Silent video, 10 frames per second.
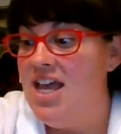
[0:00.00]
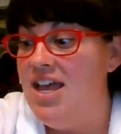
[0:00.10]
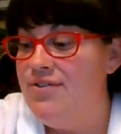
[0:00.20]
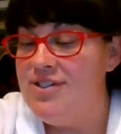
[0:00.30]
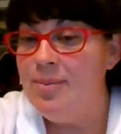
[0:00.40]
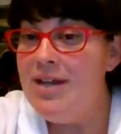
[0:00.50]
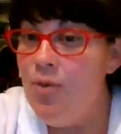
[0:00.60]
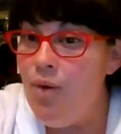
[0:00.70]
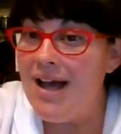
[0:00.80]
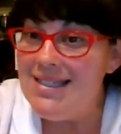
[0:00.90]
if somebody
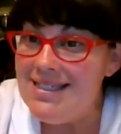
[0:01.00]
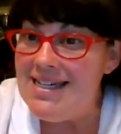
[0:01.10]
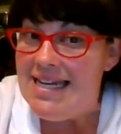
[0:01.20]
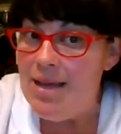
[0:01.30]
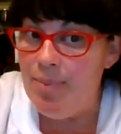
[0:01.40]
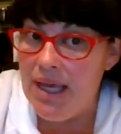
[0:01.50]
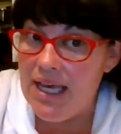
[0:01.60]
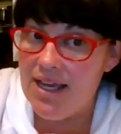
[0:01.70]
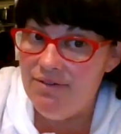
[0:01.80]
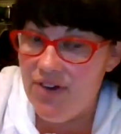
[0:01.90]
wants to
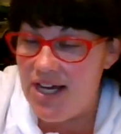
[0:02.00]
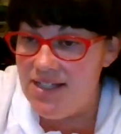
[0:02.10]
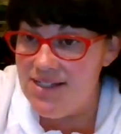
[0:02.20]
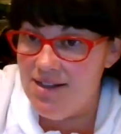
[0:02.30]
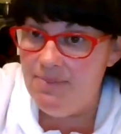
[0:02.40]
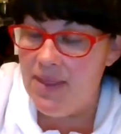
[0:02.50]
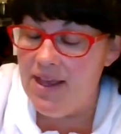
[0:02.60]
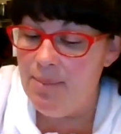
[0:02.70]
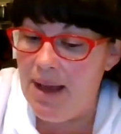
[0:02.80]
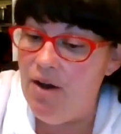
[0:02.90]
nitpick and find
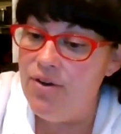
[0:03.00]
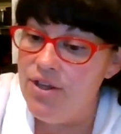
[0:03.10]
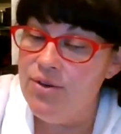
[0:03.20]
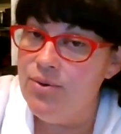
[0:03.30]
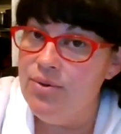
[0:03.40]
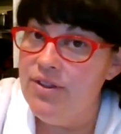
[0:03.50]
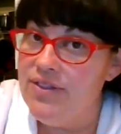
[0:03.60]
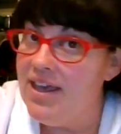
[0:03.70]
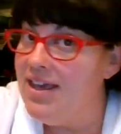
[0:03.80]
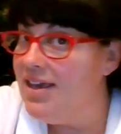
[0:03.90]
something about you that
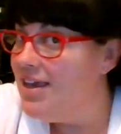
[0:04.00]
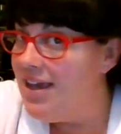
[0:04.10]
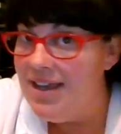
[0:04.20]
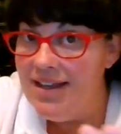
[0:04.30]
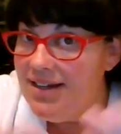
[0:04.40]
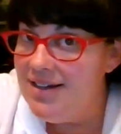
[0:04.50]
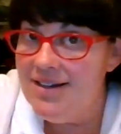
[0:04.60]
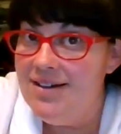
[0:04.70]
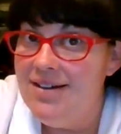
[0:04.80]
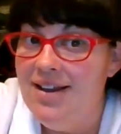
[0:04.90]
they
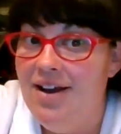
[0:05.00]
can,